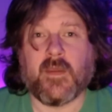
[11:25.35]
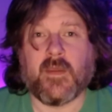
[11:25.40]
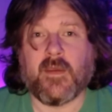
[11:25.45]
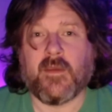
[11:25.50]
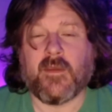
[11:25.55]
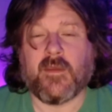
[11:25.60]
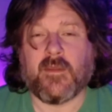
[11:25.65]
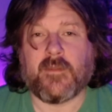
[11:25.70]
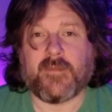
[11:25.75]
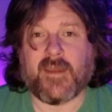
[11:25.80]

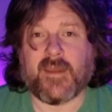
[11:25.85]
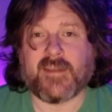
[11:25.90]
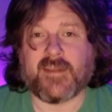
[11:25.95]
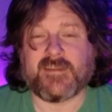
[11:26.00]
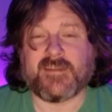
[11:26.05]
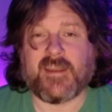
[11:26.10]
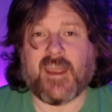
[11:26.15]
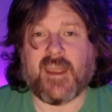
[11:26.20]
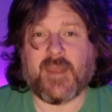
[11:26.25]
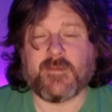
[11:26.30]
Thanks to
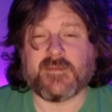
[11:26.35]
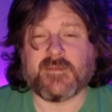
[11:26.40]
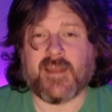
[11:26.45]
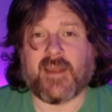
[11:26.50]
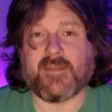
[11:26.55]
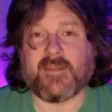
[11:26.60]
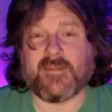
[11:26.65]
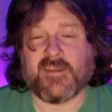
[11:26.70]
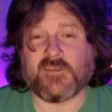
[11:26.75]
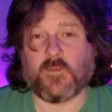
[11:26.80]
games
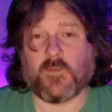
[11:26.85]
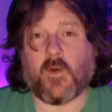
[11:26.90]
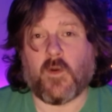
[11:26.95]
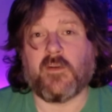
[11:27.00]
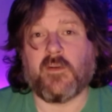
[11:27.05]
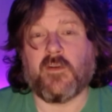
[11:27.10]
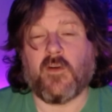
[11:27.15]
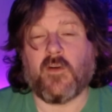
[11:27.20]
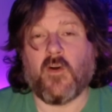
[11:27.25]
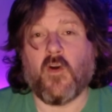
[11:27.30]
like this one,
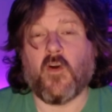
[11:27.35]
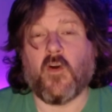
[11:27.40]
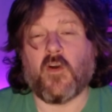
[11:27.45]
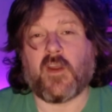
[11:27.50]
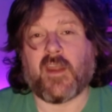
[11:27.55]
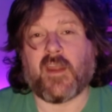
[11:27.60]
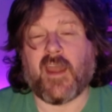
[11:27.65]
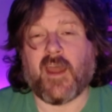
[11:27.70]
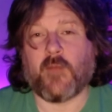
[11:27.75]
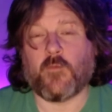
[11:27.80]
Hook
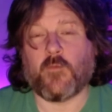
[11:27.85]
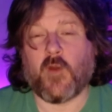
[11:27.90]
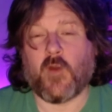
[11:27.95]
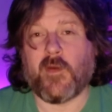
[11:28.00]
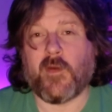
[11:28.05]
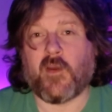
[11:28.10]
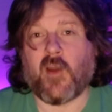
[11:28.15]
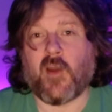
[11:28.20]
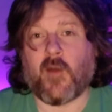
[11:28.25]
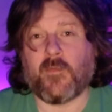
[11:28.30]
and
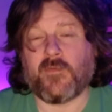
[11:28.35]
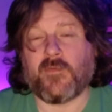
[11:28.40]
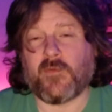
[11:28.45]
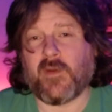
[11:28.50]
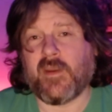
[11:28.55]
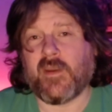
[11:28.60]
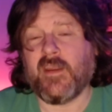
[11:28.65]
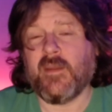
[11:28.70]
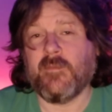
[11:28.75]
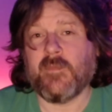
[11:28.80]
Robocop
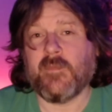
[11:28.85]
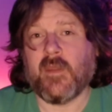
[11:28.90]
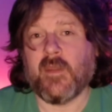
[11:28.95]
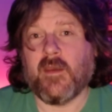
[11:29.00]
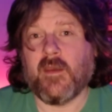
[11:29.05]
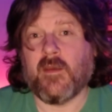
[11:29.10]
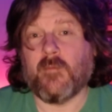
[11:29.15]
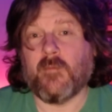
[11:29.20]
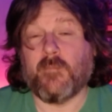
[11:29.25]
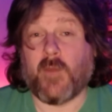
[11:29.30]
3,
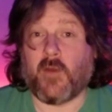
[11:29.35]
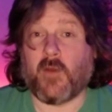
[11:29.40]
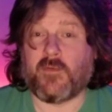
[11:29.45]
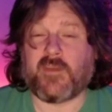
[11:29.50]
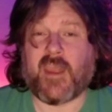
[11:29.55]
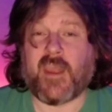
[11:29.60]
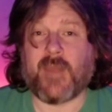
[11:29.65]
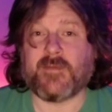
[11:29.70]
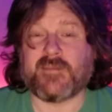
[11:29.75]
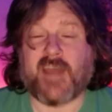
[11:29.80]
both
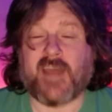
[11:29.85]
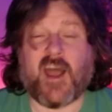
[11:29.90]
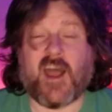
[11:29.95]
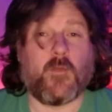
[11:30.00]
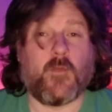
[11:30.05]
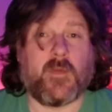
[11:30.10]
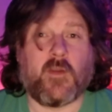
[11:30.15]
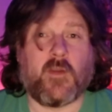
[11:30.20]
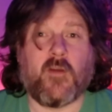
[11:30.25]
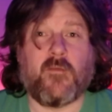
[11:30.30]
games that I'll
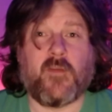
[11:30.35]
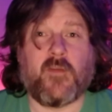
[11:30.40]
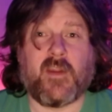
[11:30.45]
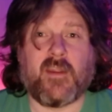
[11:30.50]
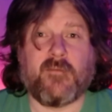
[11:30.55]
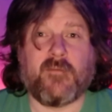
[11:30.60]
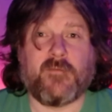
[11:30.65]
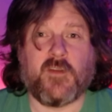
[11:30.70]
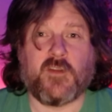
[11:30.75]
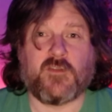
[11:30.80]
be covering in
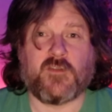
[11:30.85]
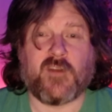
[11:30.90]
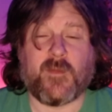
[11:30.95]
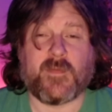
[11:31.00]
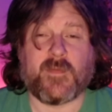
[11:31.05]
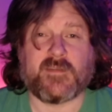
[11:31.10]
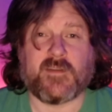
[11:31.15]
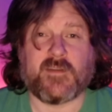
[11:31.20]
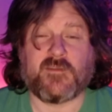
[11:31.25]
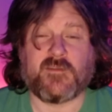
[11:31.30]
future
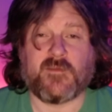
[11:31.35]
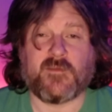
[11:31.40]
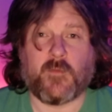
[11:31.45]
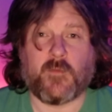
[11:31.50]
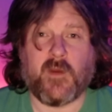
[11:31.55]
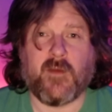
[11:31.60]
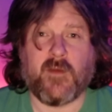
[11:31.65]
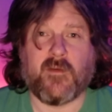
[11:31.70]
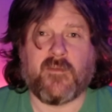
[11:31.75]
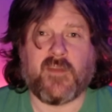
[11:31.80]
episodes of the
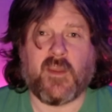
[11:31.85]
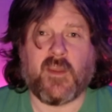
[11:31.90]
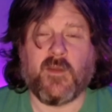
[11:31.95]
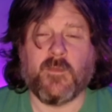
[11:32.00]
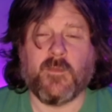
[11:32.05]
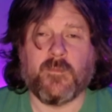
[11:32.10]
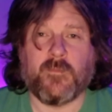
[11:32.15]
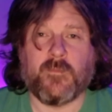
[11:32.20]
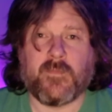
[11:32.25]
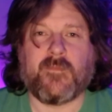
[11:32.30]
re-review,
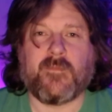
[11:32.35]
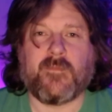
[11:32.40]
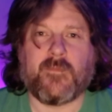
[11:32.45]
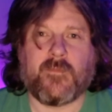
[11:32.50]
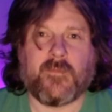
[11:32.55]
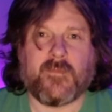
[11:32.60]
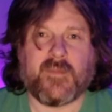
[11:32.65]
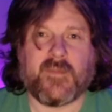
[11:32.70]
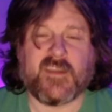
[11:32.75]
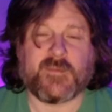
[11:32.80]

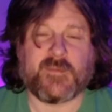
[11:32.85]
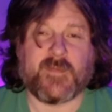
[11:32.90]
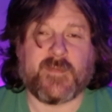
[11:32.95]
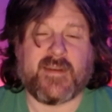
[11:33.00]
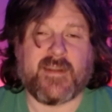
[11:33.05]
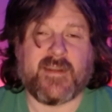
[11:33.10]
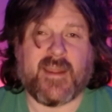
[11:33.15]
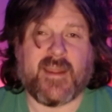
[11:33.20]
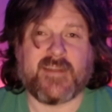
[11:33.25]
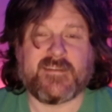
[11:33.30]
this made
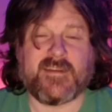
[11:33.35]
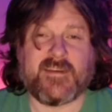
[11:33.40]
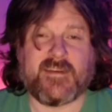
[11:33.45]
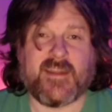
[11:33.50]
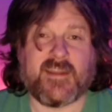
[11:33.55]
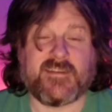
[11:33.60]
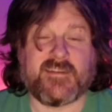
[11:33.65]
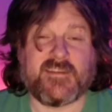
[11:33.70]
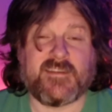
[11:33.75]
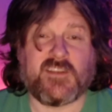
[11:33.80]

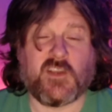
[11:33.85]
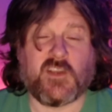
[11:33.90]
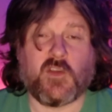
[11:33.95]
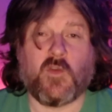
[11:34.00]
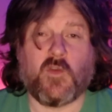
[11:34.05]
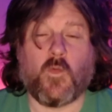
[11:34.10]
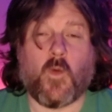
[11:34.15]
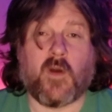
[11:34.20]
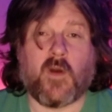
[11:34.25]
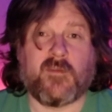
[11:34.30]
1992
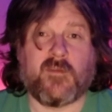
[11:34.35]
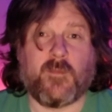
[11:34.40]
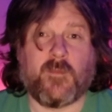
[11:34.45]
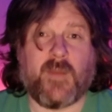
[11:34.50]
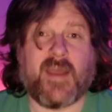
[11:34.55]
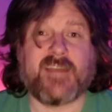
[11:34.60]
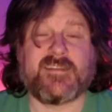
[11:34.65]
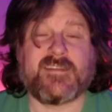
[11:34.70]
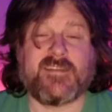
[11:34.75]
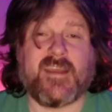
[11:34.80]
one of the
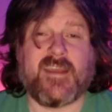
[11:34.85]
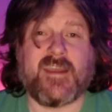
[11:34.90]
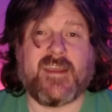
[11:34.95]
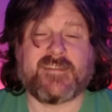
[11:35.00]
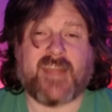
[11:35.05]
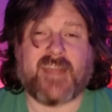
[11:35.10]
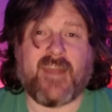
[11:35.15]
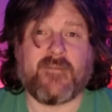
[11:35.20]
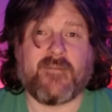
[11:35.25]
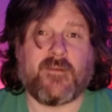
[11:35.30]
best years
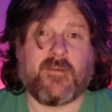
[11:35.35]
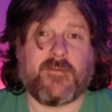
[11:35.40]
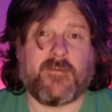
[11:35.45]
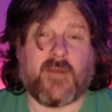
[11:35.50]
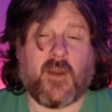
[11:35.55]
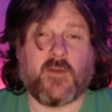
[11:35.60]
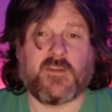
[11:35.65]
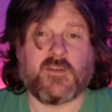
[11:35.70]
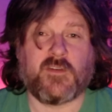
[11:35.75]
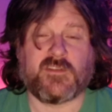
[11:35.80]
ever for
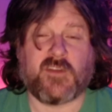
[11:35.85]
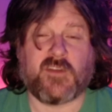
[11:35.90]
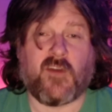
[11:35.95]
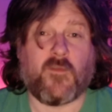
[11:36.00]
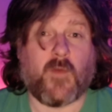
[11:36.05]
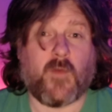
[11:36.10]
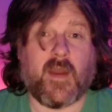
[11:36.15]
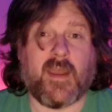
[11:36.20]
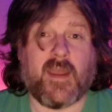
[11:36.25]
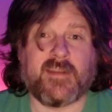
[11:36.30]
Ocean
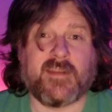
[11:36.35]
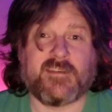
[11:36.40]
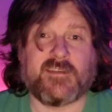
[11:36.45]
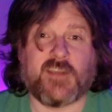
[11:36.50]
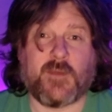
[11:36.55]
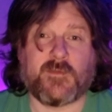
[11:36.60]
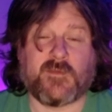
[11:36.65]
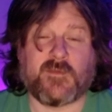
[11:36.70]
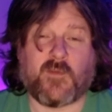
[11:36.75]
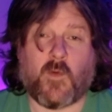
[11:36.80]
Software in
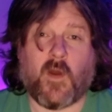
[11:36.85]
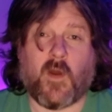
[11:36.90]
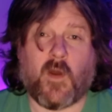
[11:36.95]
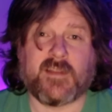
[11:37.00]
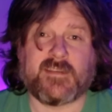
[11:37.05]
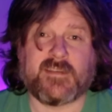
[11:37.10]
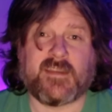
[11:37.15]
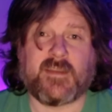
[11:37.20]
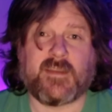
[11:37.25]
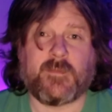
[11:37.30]
terms of quality.